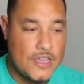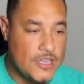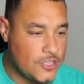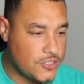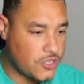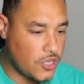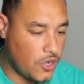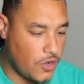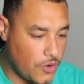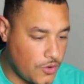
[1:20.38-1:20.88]

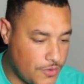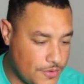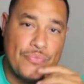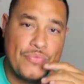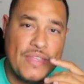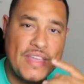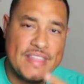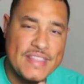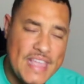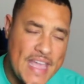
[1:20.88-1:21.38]
So,
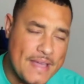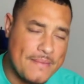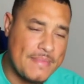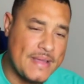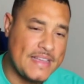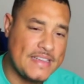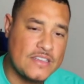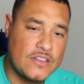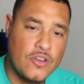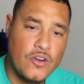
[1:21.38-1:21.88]
yeah,
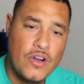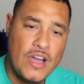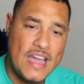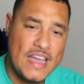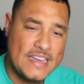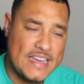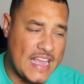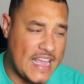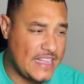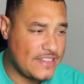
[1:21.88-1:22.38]
man, go
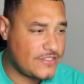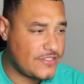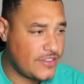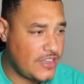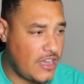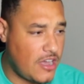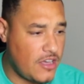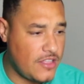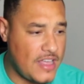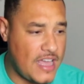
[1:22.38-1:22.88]
ahead,
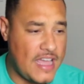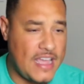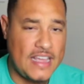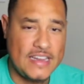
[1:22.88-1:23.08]
enter all that.